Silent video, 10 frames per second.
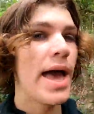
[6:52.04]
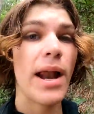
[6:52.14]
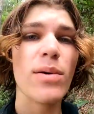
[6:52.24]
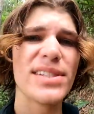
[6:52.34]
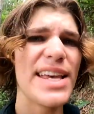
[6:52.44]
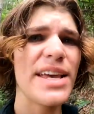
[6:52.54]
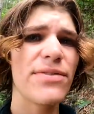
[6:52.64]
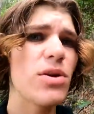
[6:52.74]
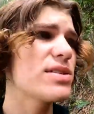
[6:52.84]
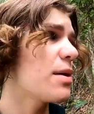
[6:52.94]
and I was seeing
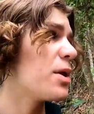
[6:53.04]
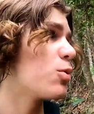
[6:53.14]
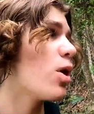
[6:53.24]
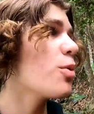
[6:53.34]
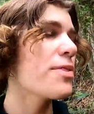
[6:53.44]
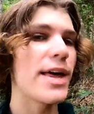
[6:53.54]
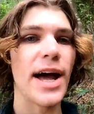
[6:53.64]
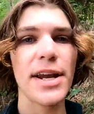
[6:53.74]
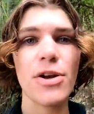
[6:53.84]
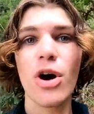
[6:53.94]
if there was something wrong with it.
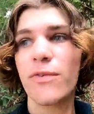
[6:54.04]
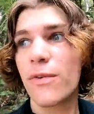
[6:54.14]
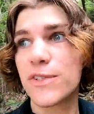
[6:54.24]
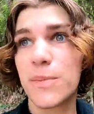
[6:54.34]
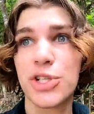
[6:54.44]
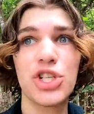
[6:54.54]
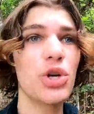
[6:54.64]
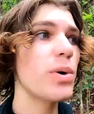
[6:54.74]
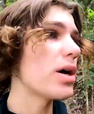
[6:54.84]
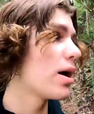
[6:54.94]
I didn't know if it was a
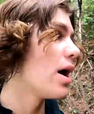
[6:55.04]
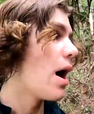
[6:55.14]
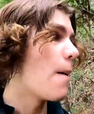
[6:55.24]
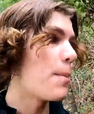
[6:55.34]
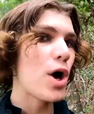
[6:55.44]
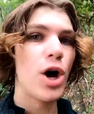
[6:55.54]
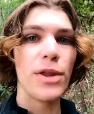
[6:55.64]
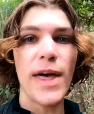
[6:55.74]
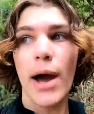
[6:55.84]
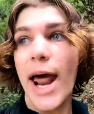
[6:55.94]
mature
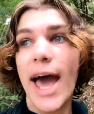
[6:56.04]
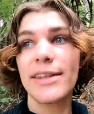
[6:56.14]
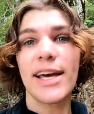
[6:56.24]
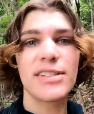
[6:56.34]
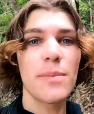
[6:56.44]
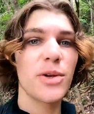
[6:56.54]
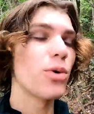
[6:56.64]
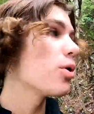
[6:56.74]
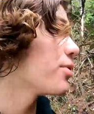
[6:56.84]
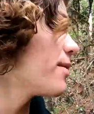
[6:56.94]
bird that had like something
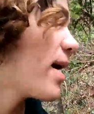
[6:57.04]
wrong with it.